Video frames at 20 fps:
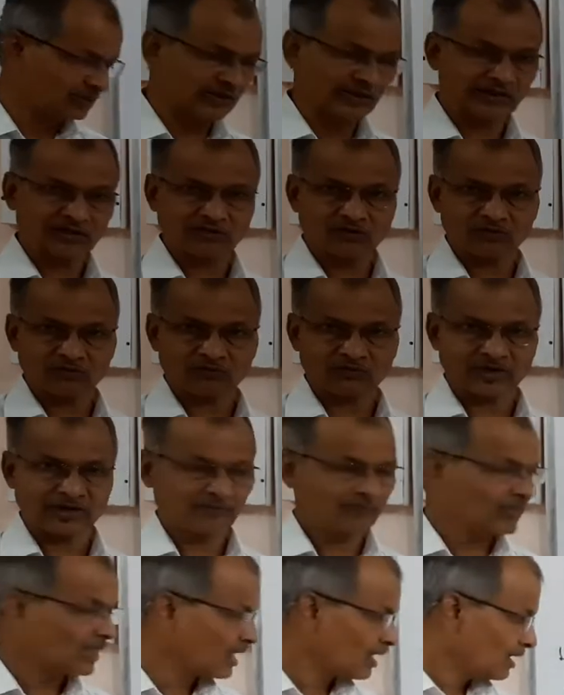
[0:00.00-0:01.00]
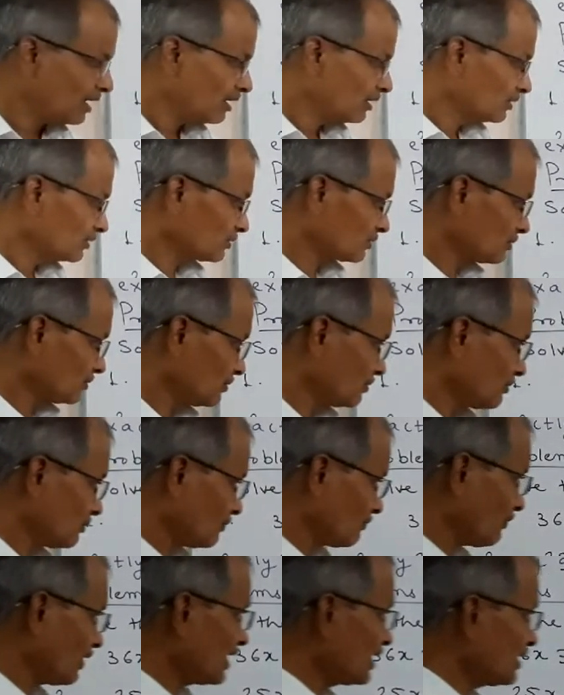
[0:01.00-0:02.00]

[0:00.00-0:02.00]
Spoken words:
3, not 1. So 1